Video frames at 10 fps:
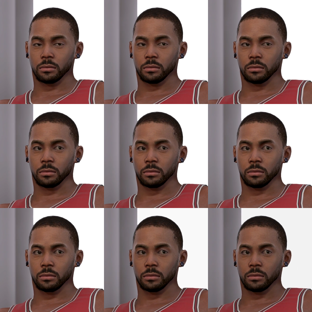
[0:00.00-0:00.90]

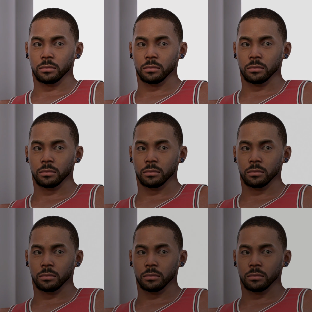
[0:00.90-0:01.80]

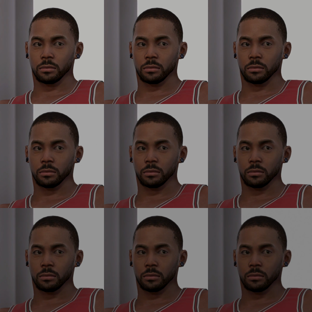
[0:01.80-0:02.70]

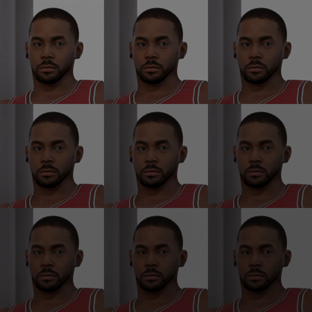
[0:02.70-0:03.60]

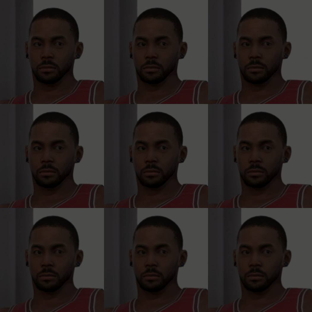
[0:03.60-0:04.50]

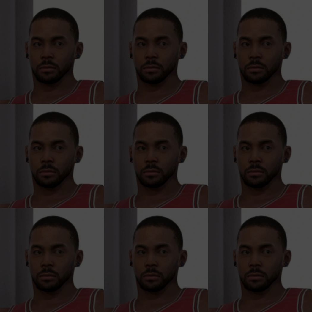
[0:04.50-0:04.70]
No one is speaking in this clip.